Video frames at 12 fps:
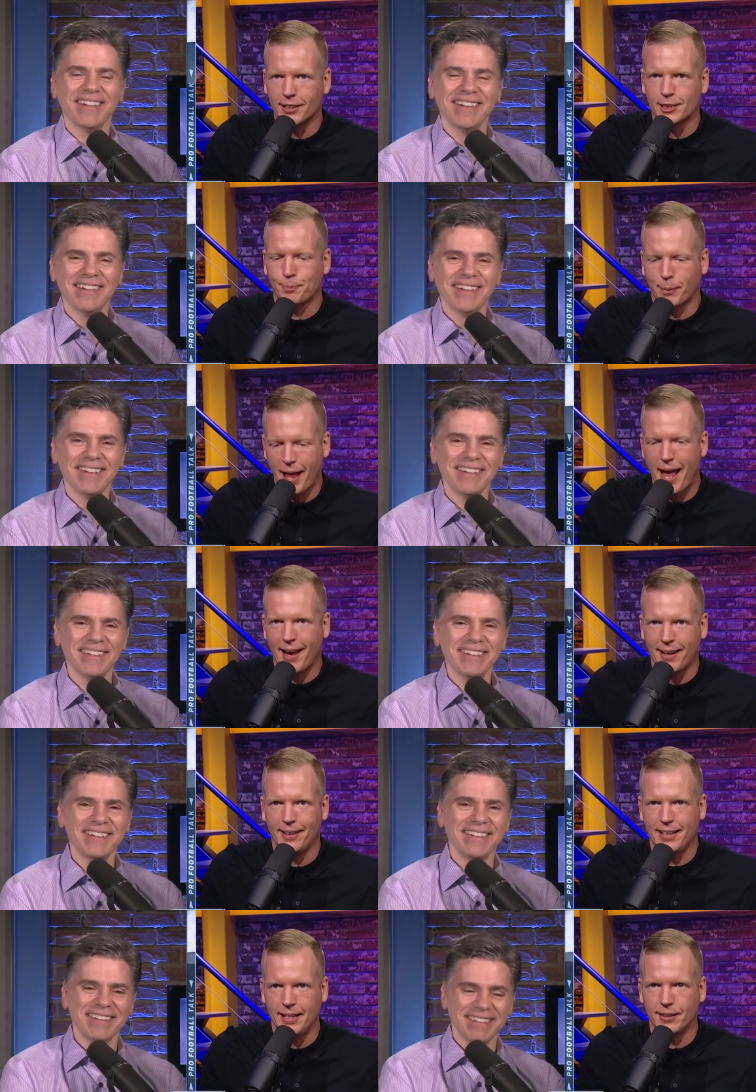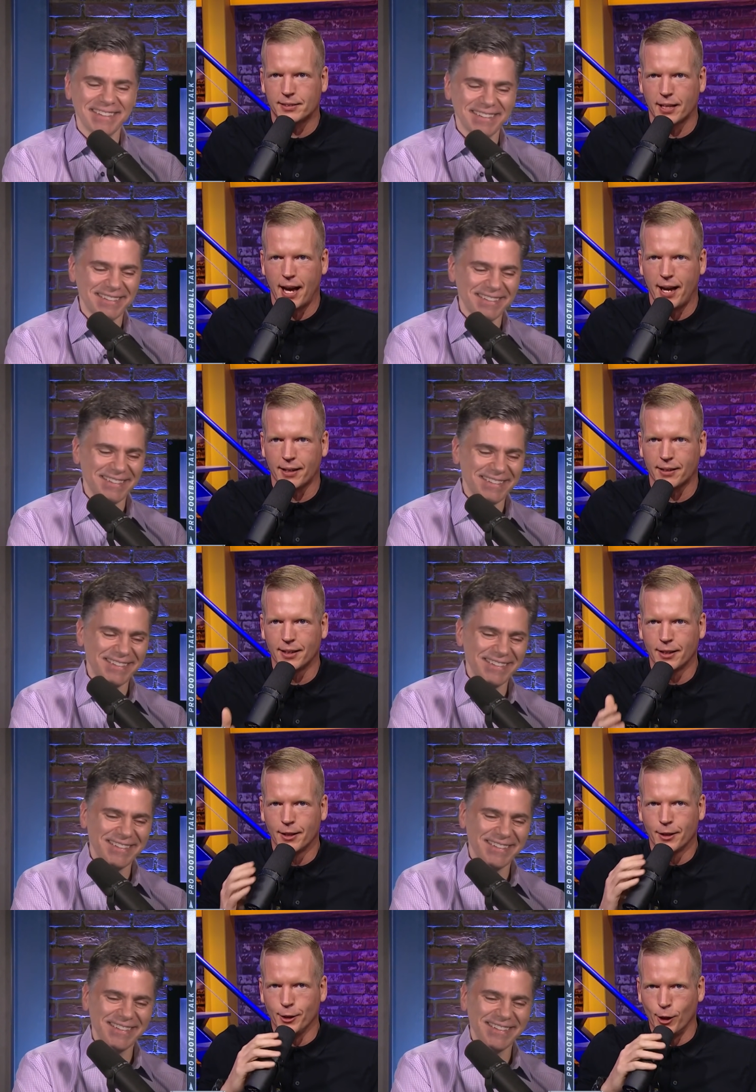Speaker 1: play? And he's like,
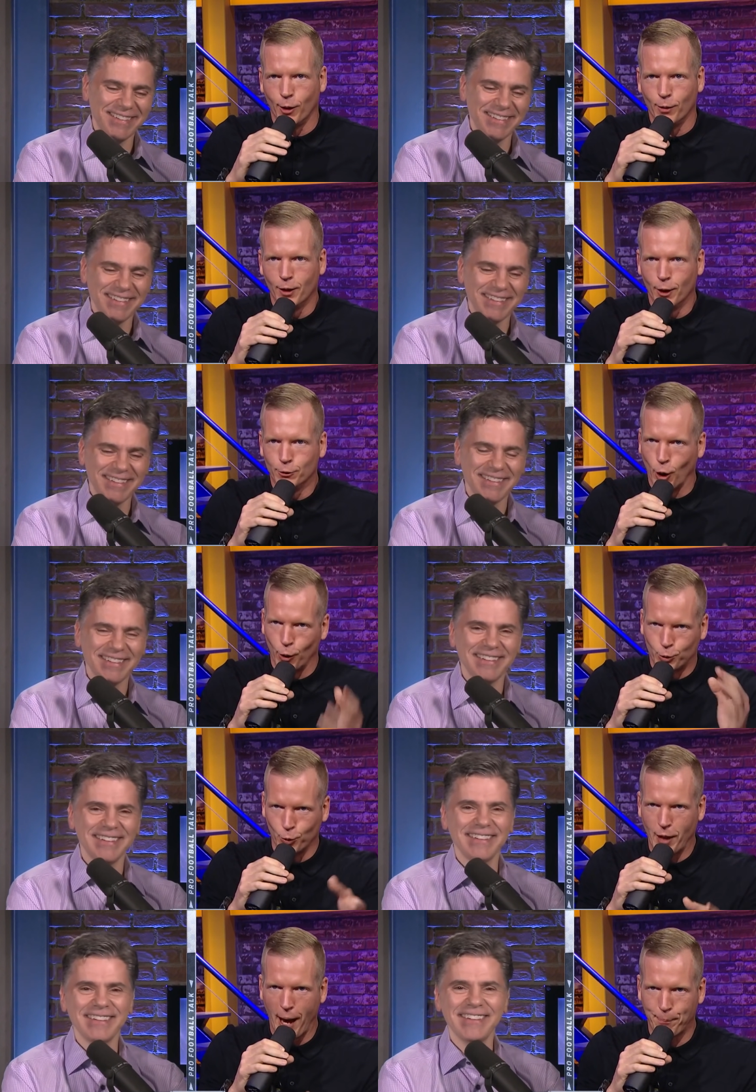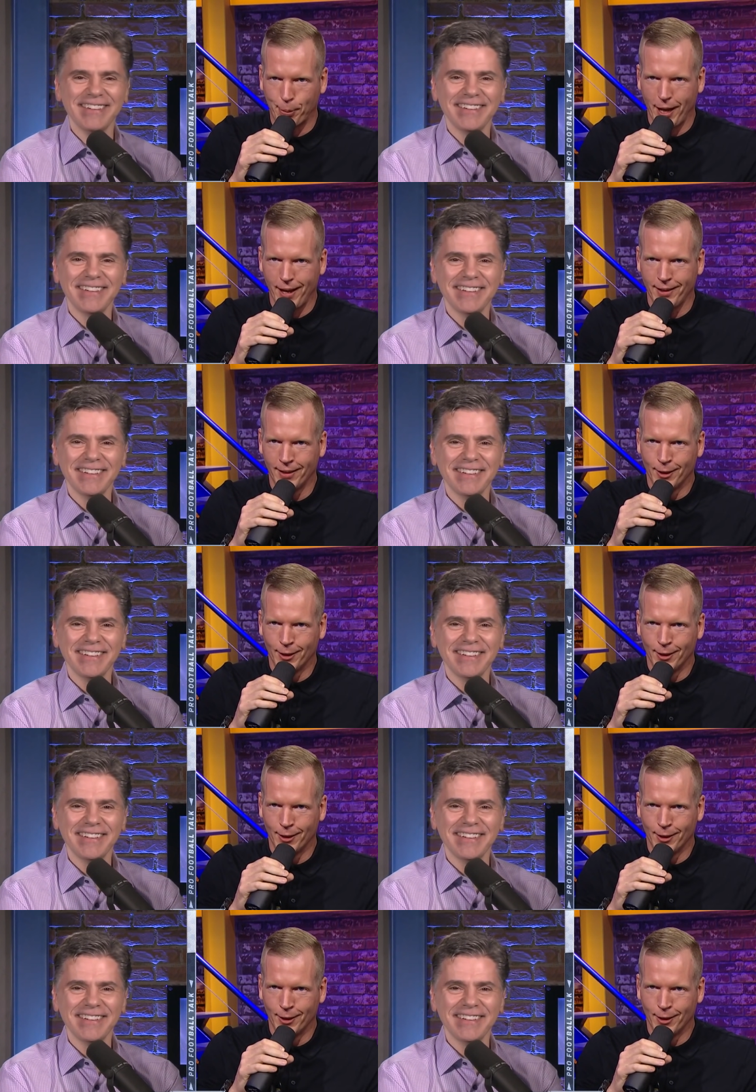you know, don't do that play.